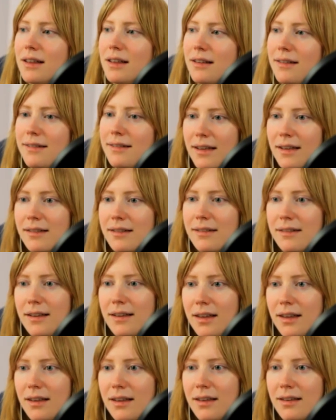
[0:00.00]

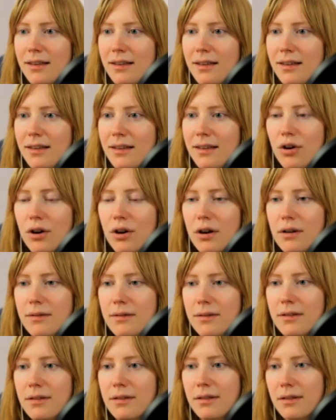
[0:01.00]
60 other
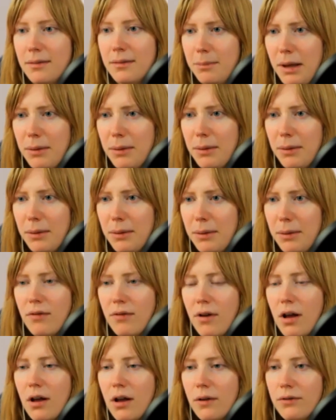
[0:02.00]
people
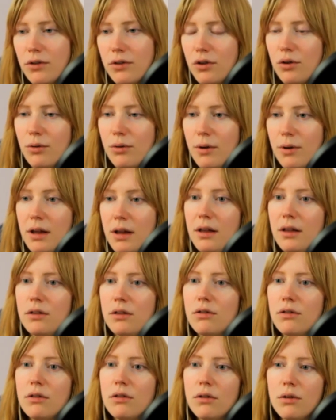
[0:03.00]
involved who
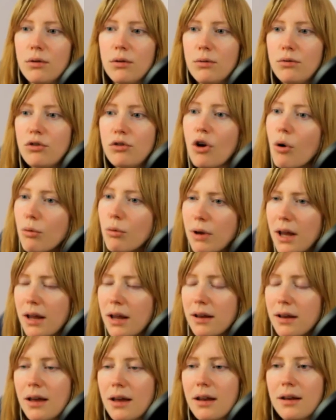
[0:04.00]
who
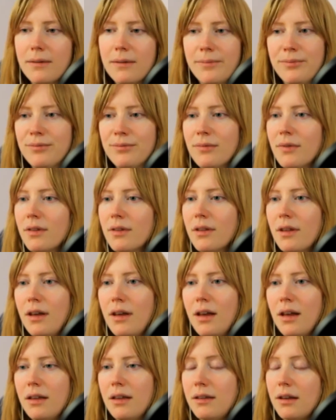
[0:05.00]
donated
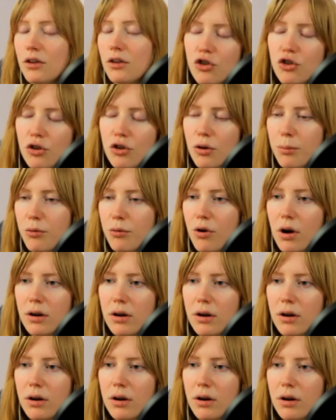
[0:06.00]
a digital
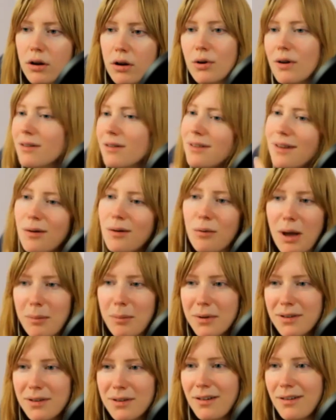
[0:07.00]
product or a
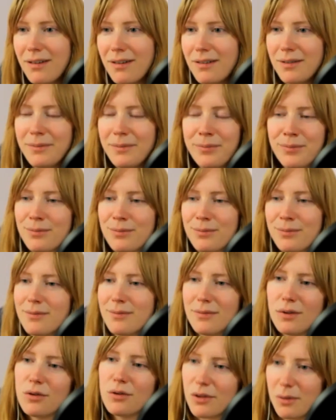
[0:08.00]
webinar
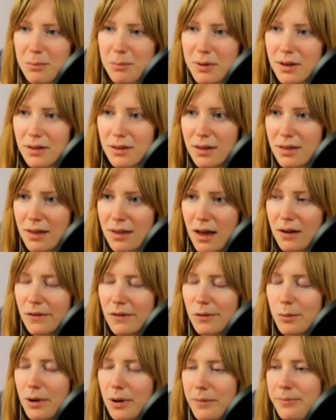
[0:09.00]
or something like that
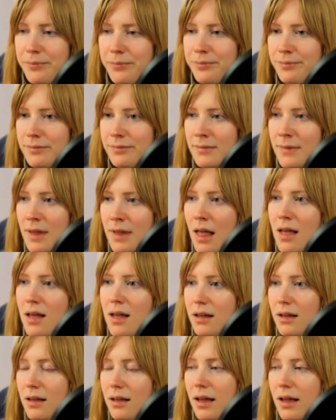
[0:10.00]
as well.
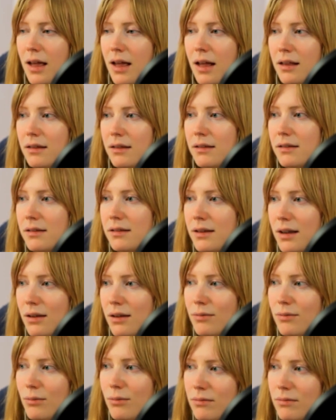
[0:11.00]
And it